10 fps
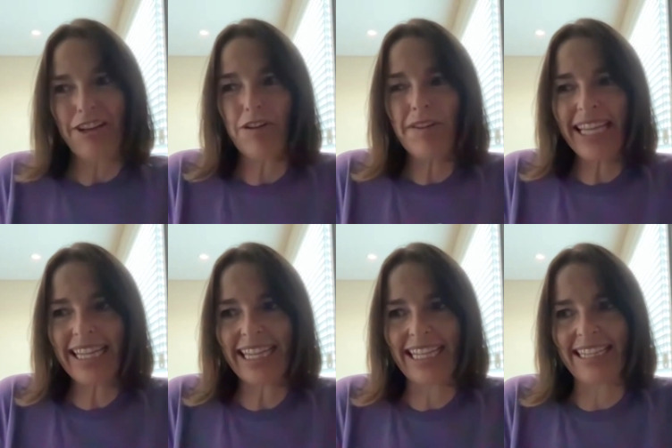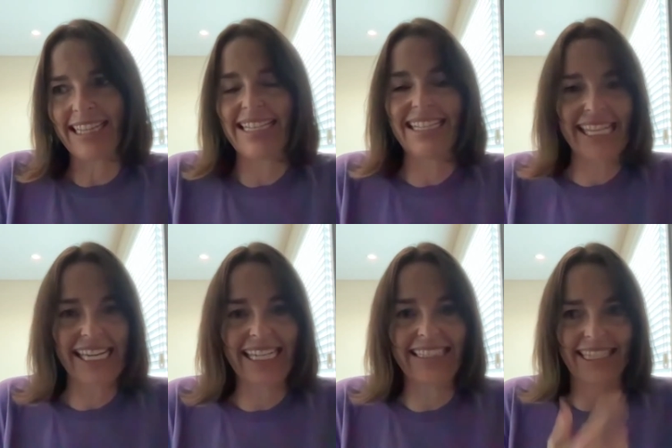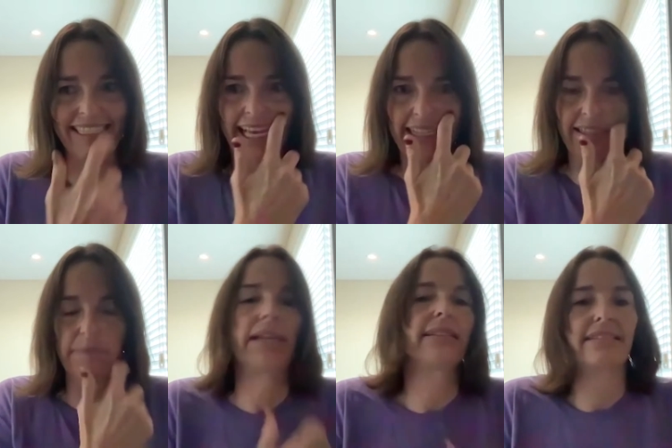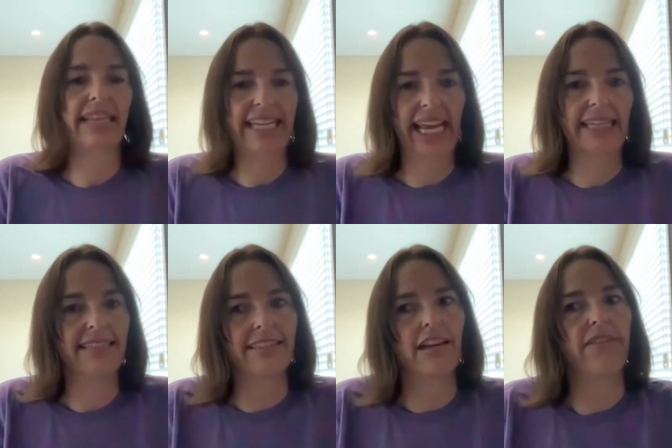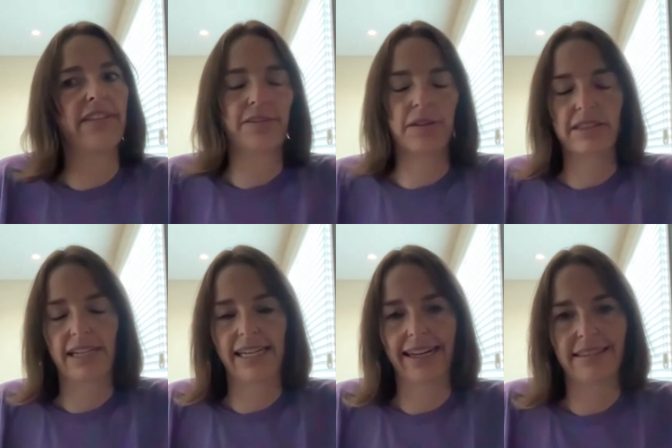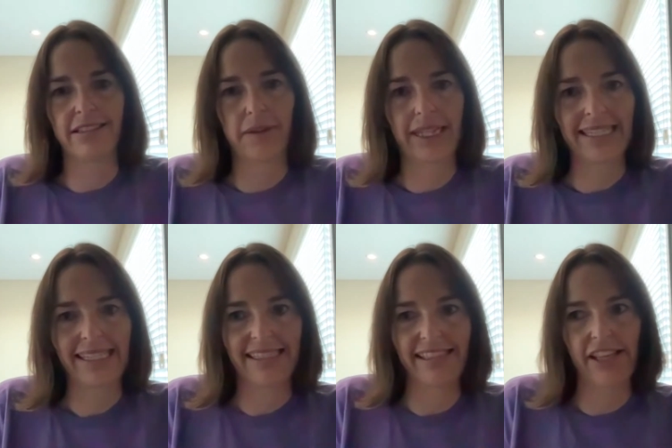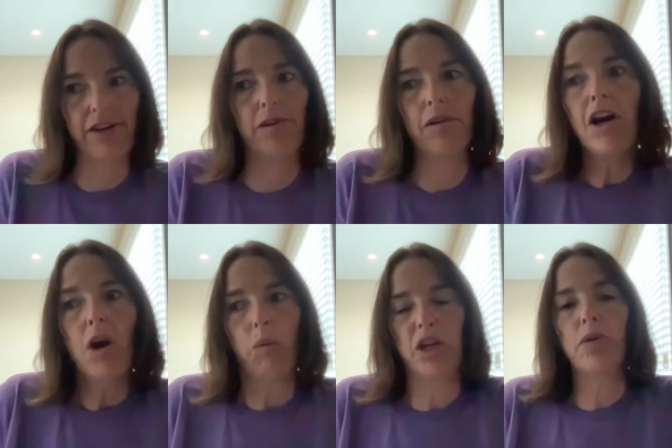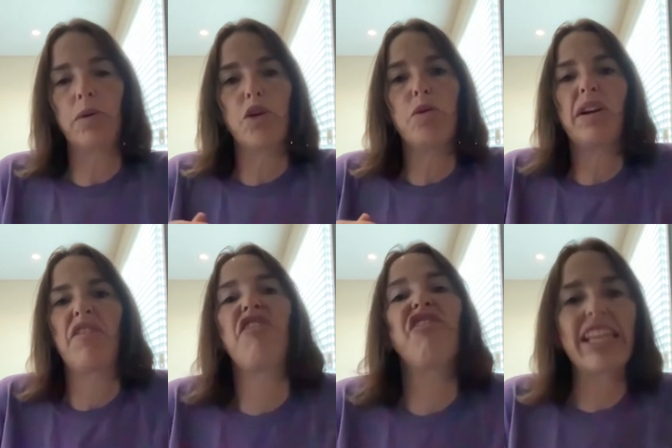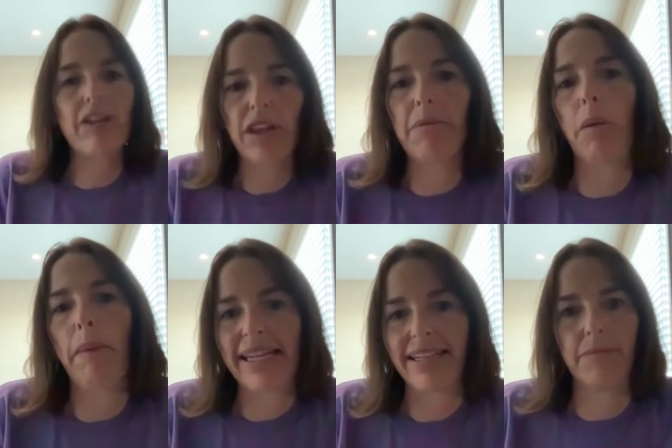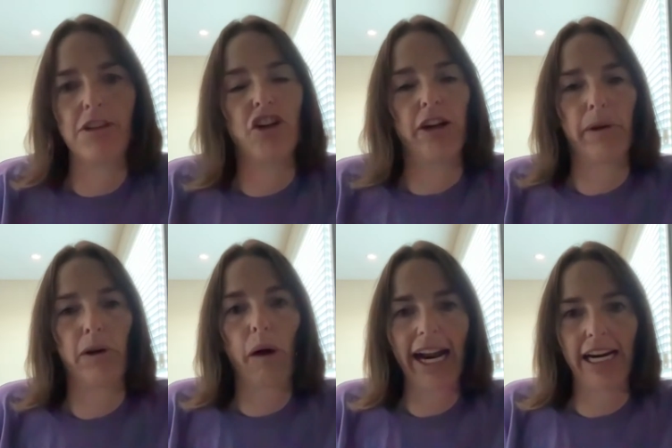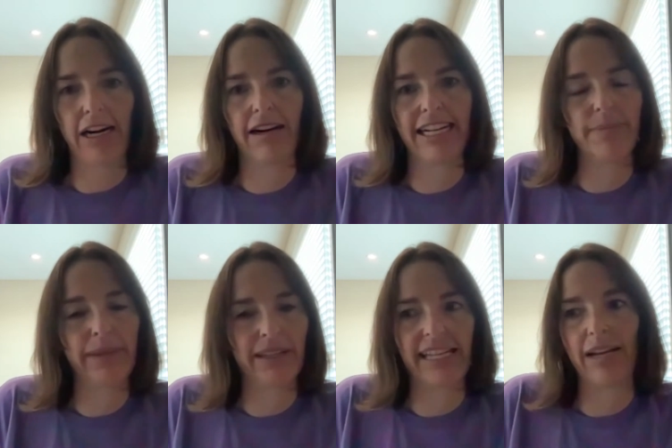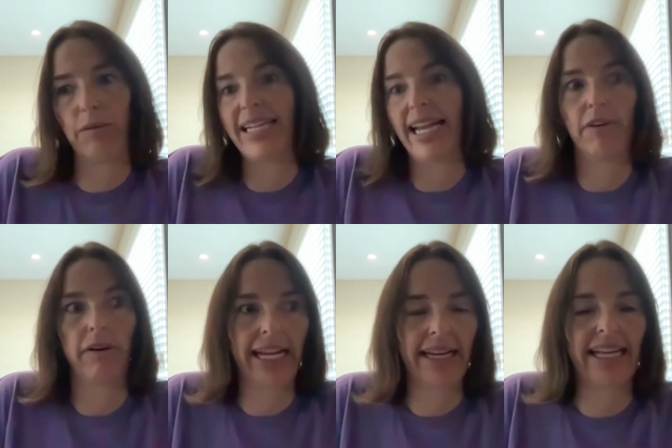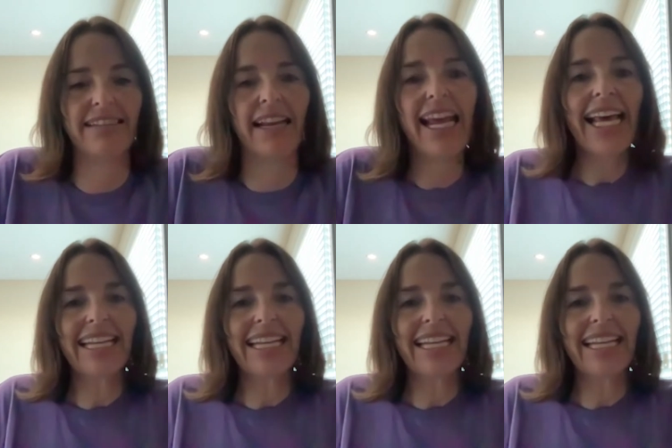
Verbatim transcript: Do you think that that seeing success at places like Kansas, obviously what Sonny Dykes is doing at TCU, where you you could feel the momentum that Joey McGuire is building, what Dave Aranda has done,